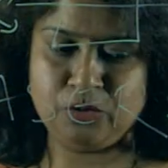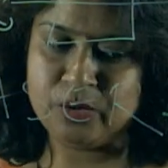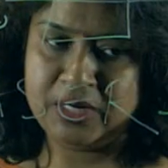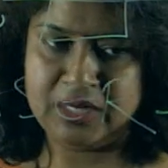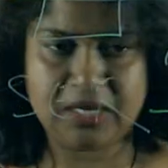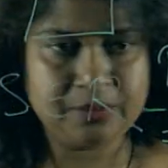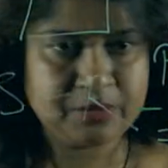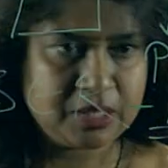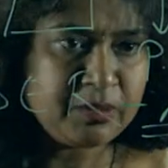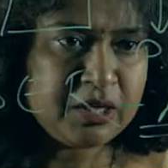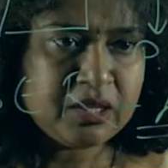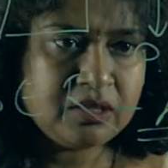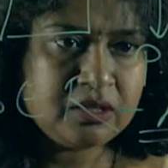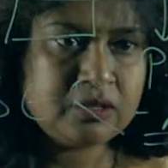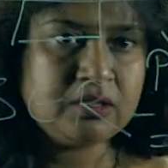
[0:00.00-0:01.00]
to n-type
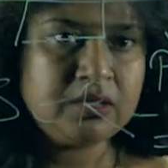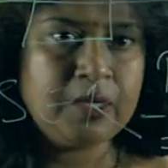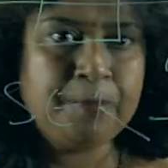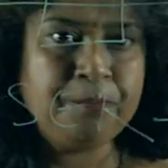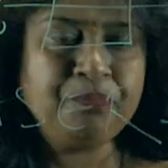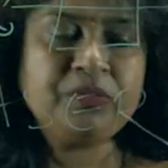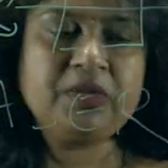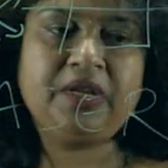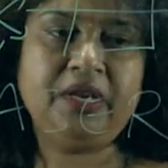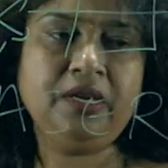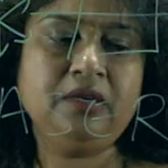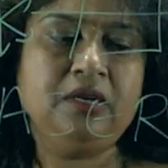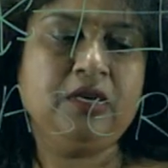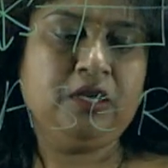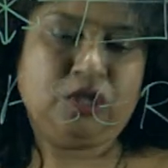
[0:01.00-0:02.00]
semiconductor, right.
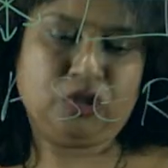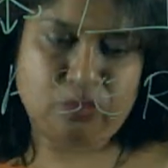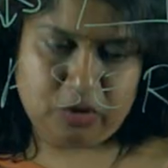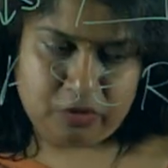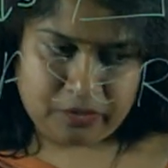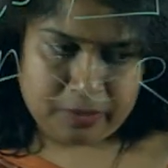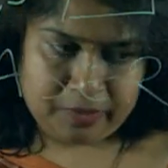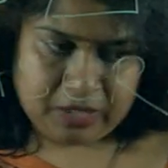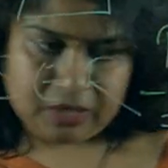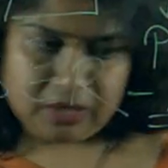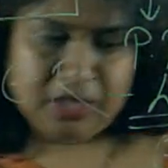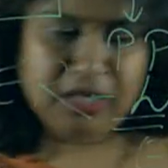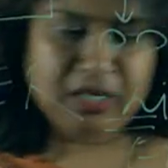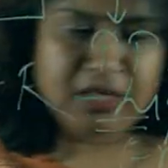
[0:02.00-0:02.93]
So, what we will be learning